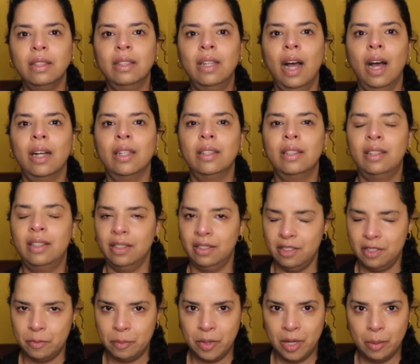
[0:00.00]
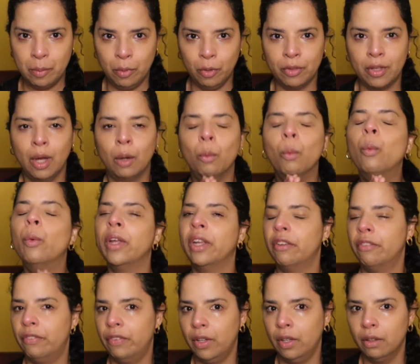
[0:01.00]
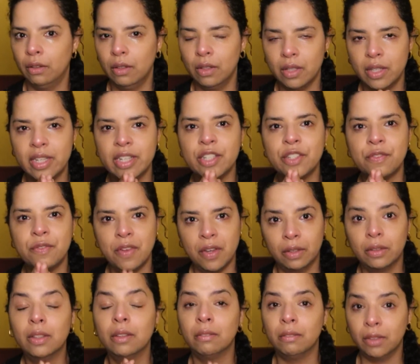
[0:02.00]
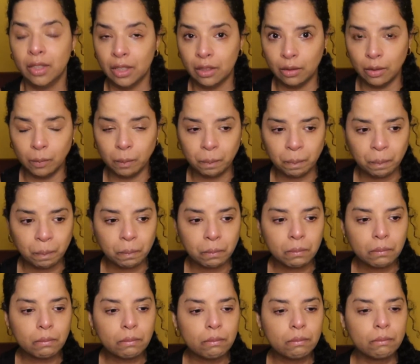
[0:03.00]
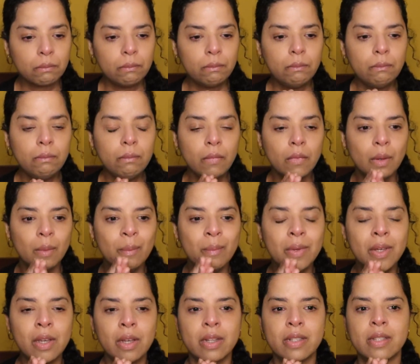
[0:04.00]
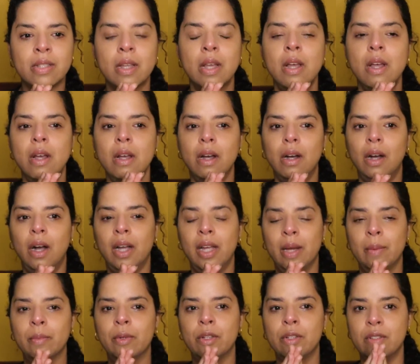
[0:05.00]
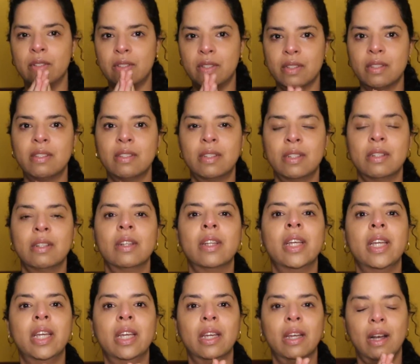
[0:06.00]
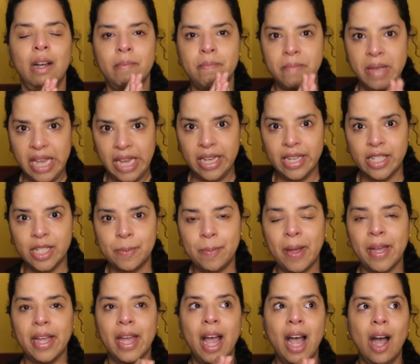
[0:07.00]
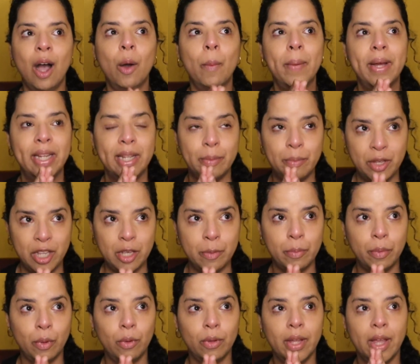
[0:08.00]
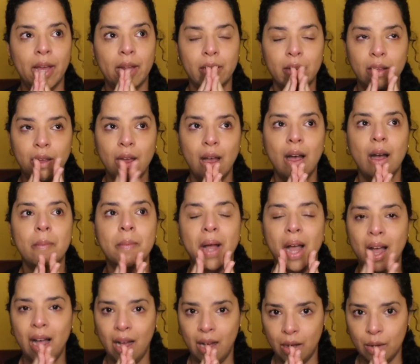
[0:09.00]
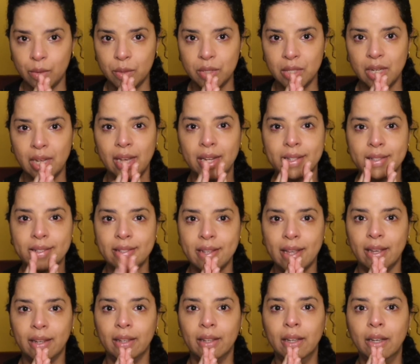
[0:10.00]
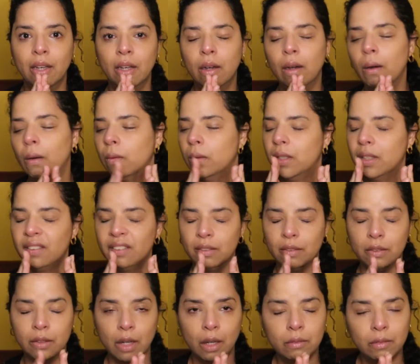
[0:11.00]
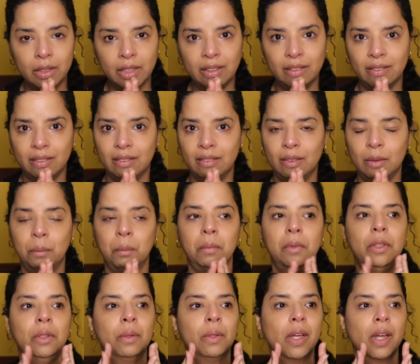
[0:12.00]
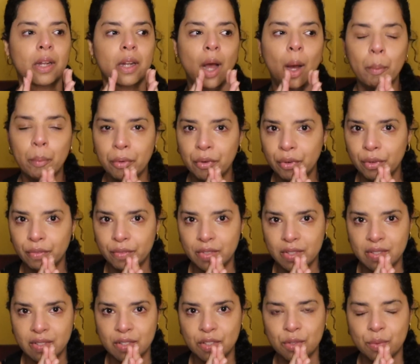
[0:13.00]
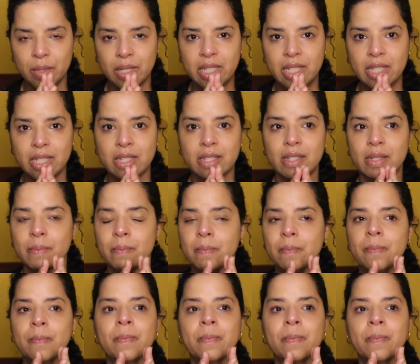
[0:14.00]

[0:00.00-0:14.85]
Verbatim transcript: that these people that we feel is very real because I am consistently amazed by how many people can come out and say, oh, this is not racism. You cannot prove this is racism.